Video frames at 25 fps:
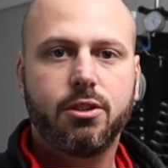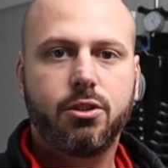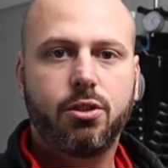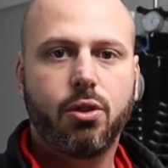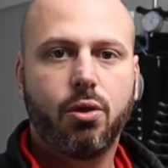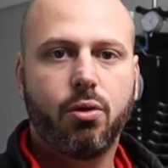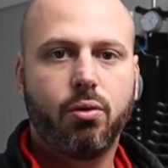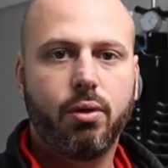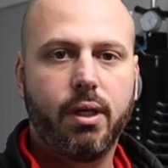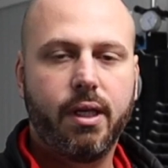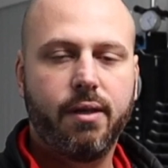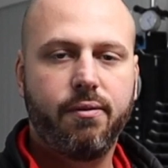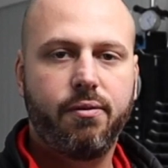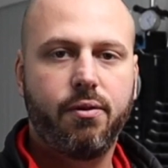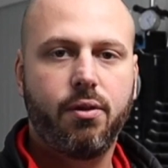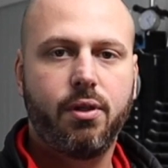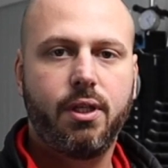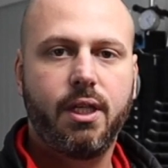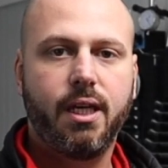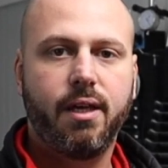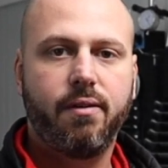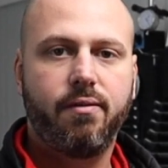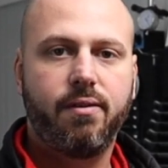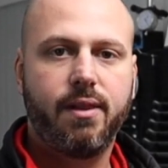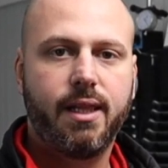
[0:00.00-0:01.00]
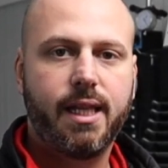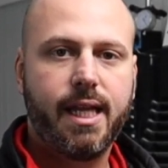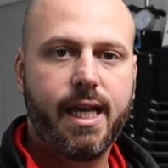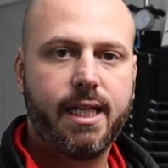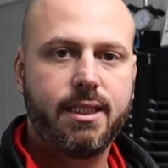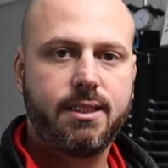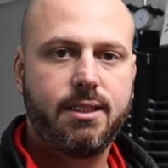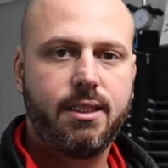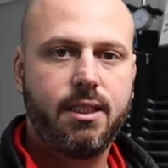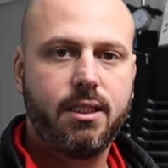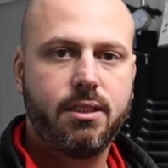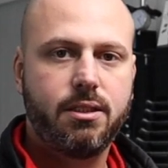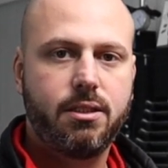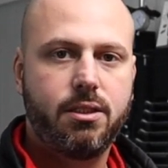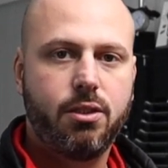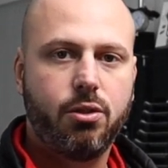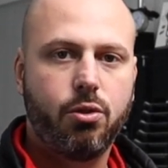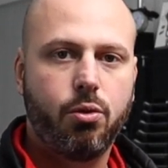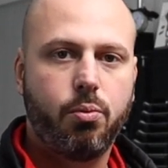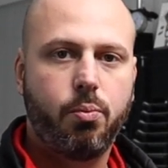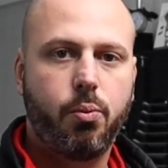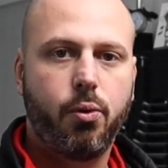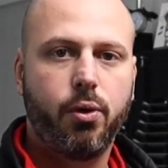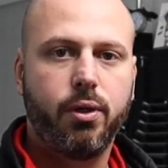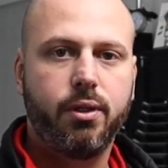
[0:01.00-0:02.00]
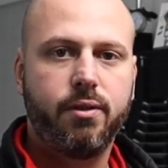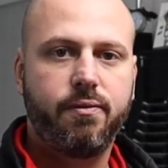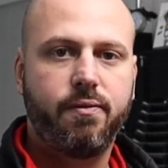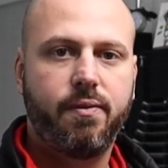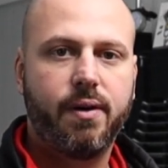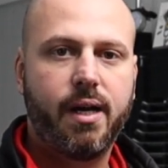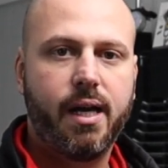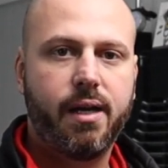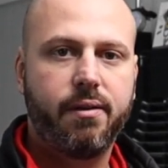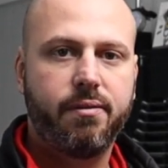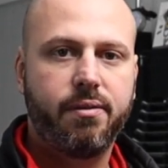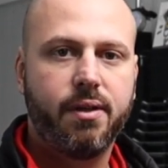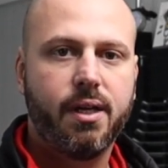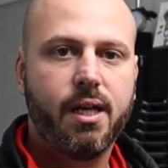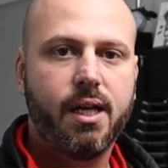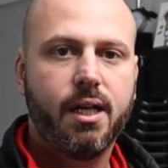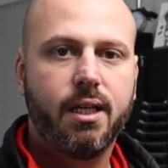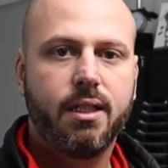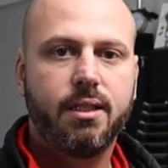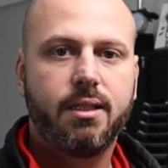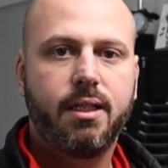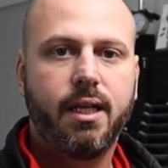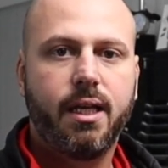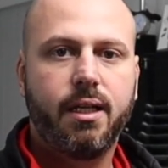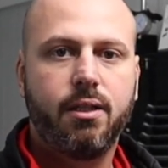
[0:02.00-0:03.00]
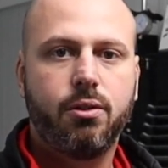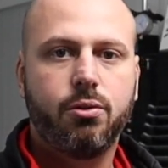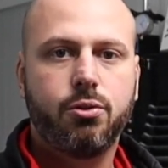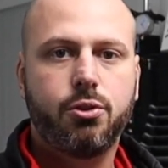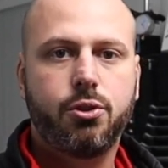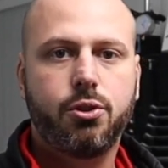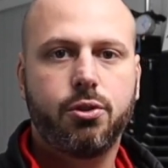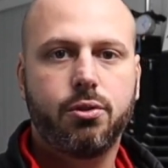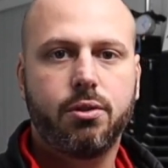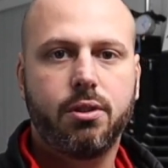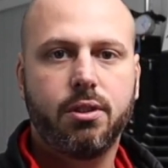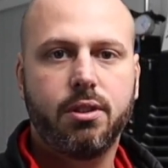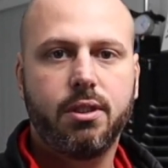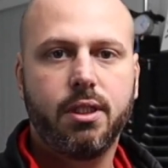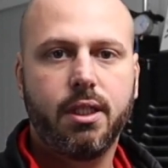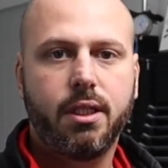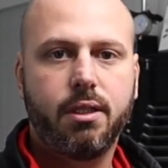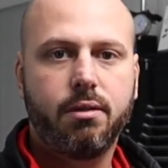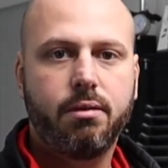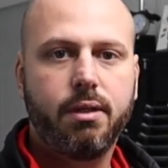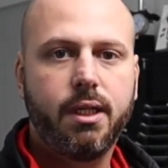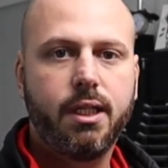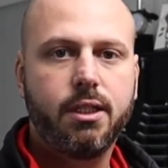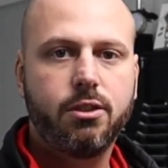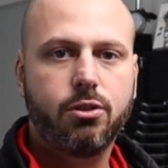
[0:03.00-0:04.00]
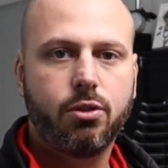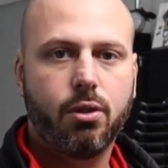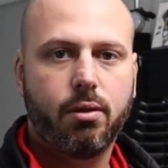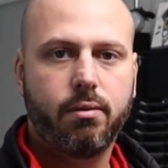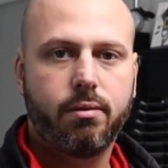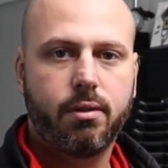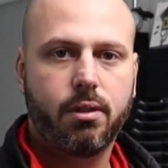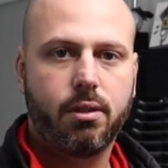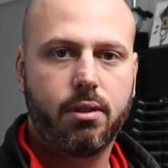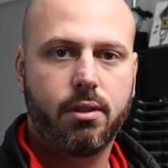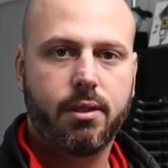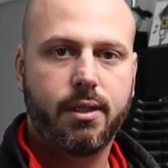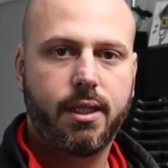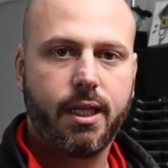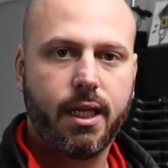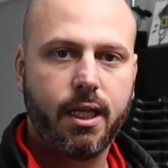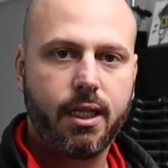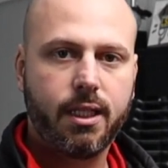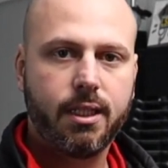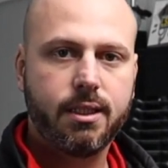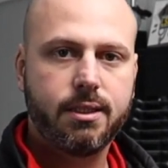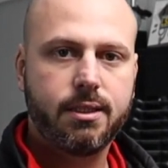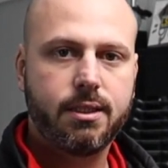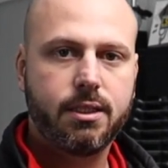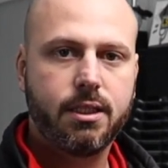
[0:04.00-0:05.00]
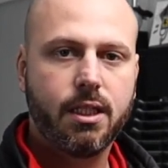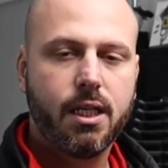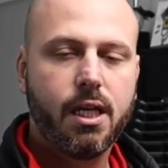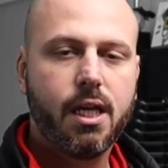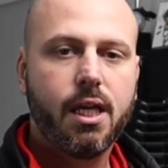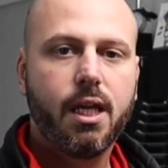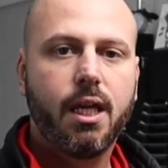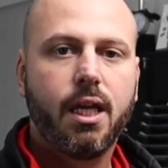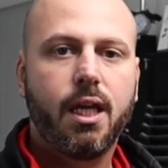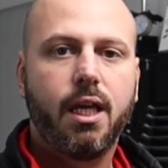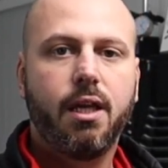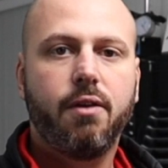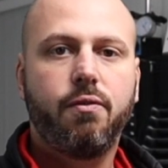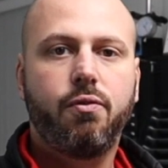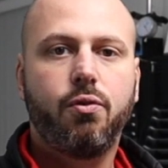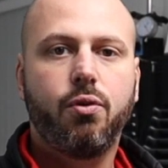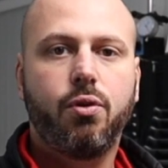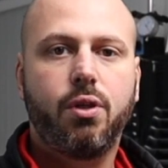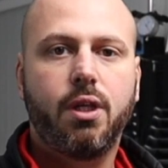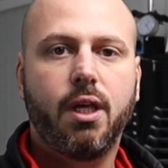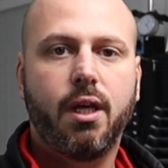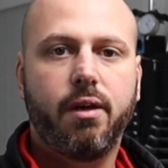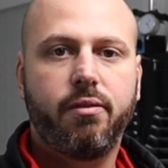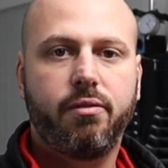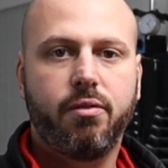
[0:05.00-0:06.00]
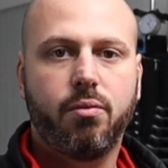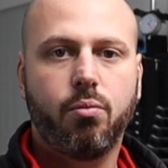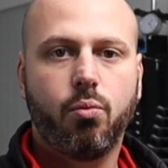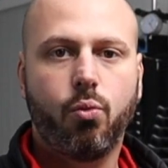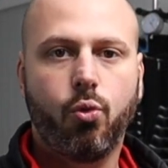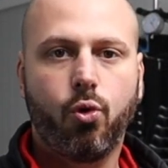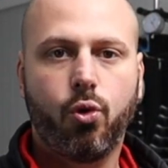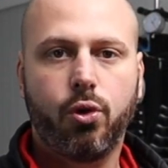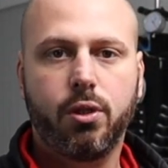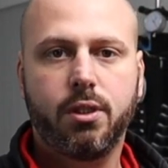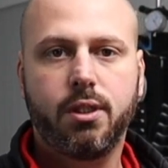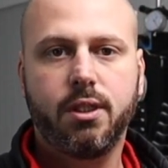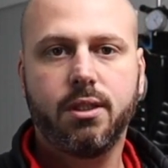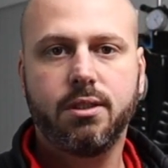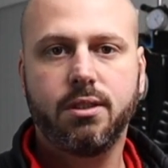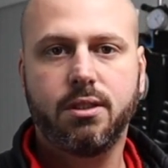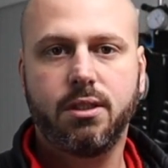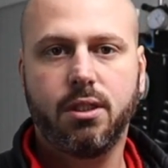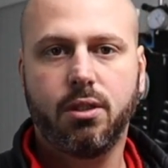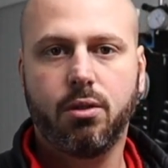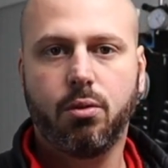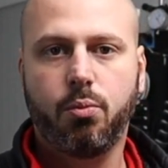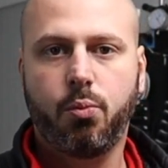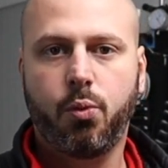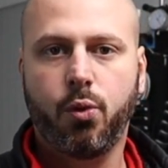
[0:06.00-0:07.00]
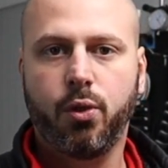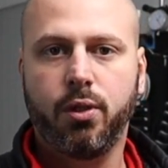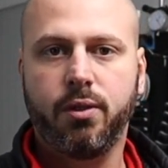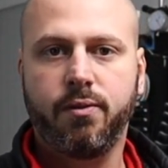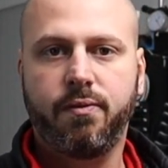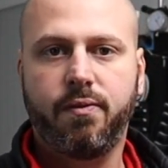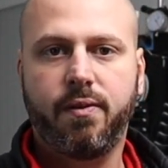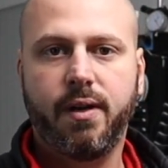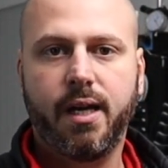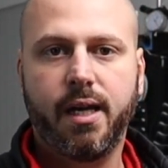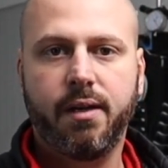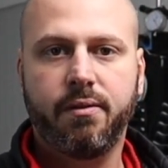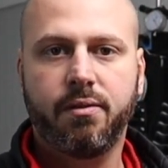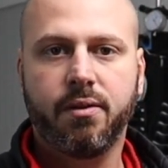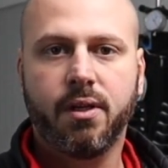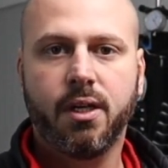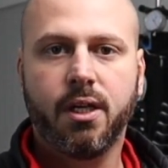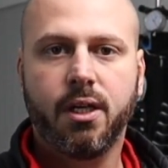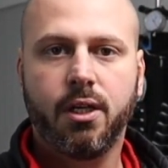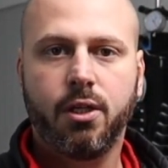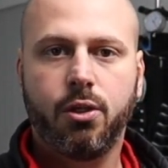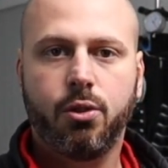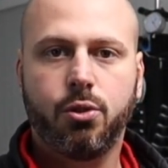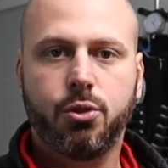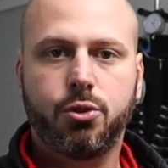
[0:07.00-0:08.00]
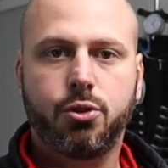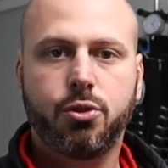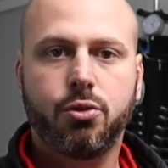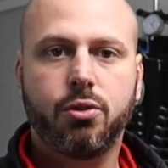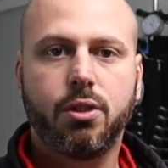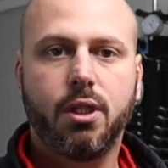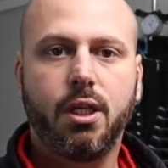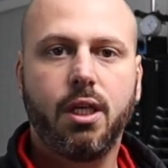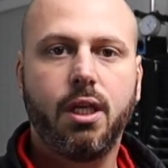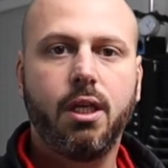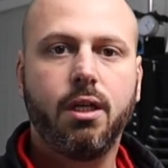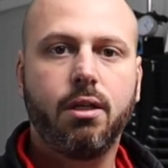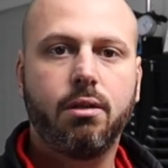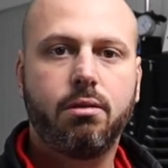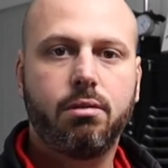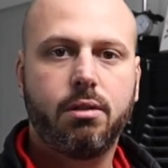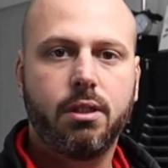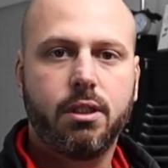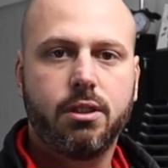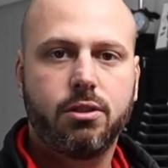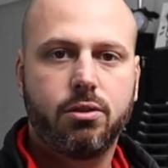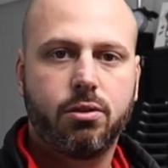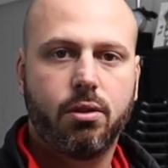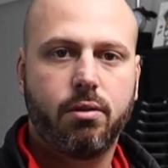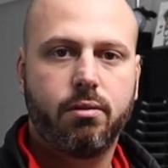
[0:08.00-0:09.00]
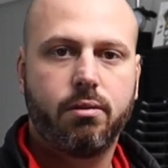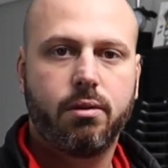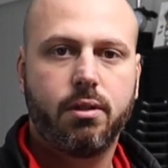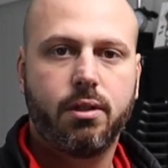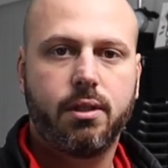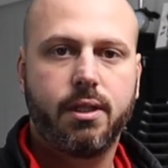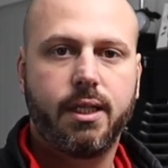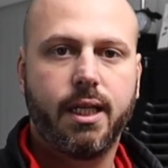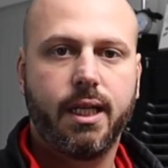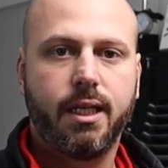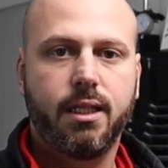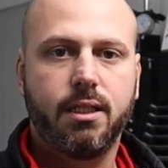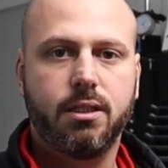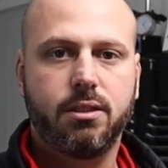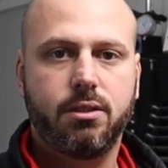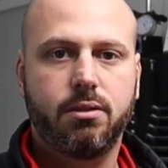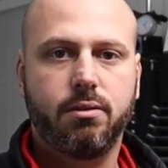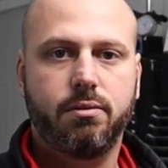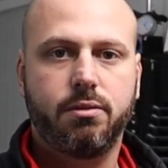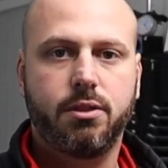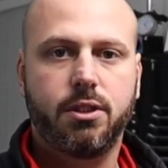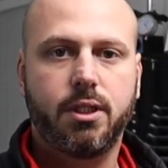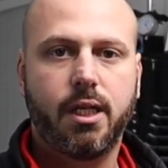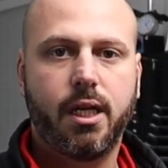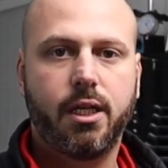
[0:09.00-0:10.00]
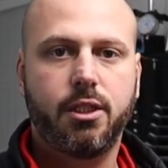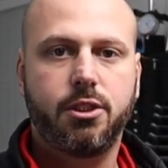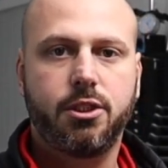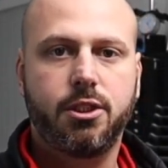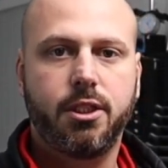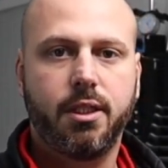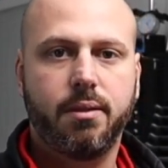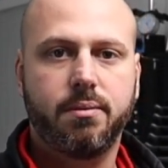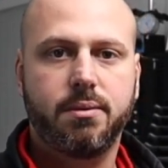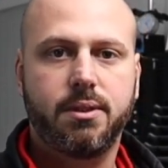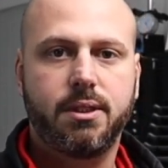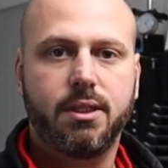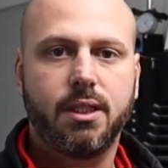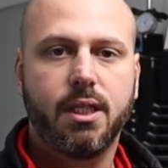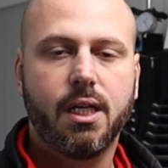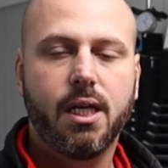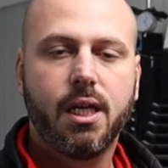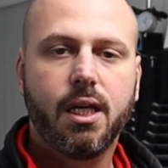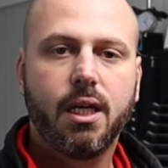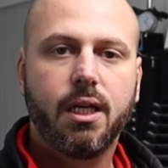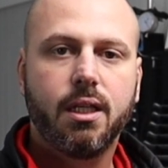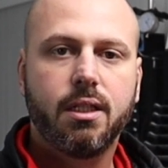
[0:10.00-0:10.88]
So if you have less than 0.5, then you should decrease overall thickness. If you have more than 0.5, you should increase overall thickness of side shapes.